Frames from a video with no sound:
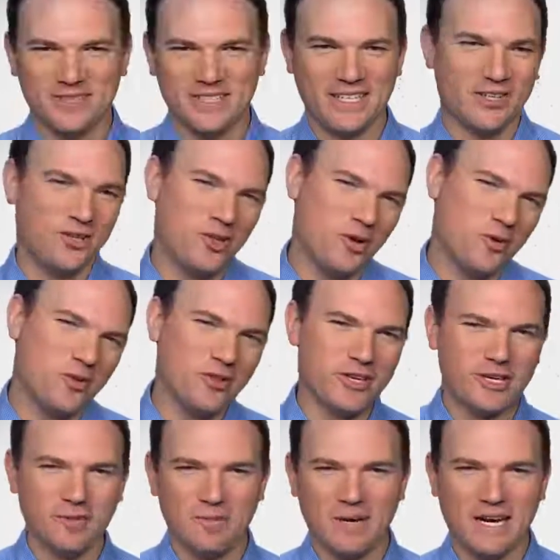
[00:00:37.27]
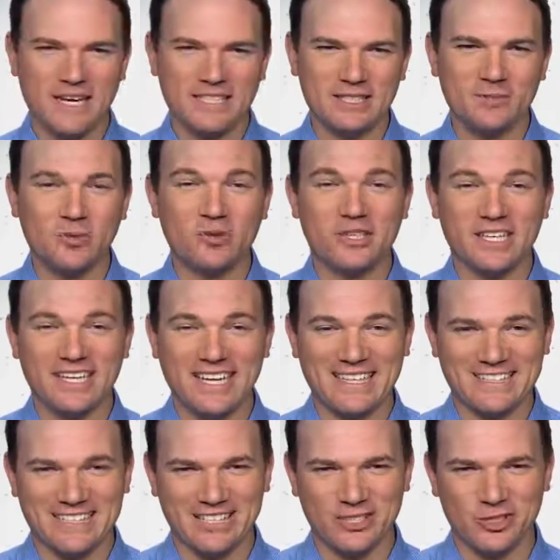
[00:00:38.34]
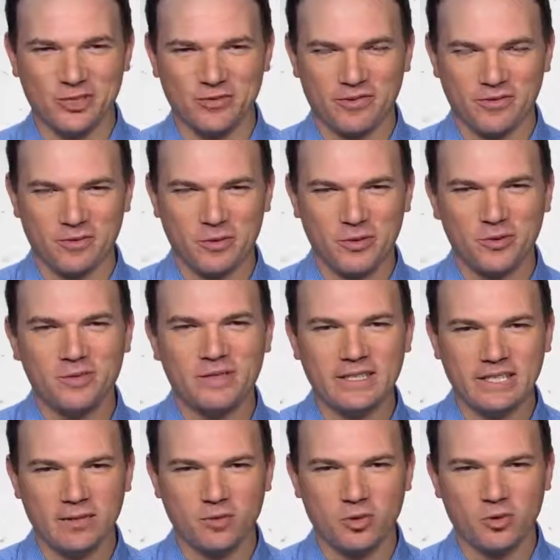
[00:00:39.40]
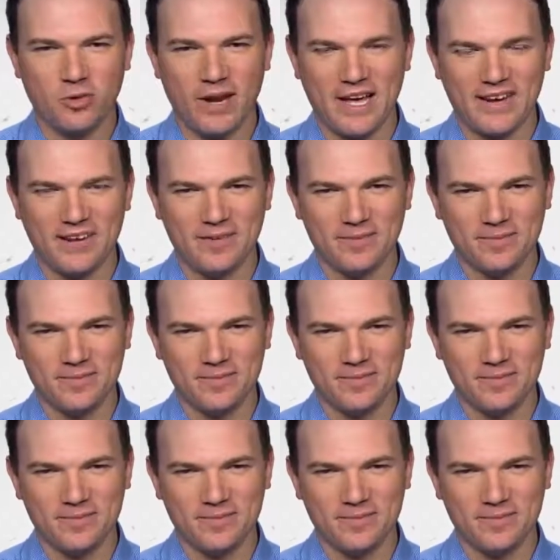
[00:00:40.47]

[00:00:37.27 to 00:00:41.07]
and a logo that combines both the classic Conservative blue and Liberal red.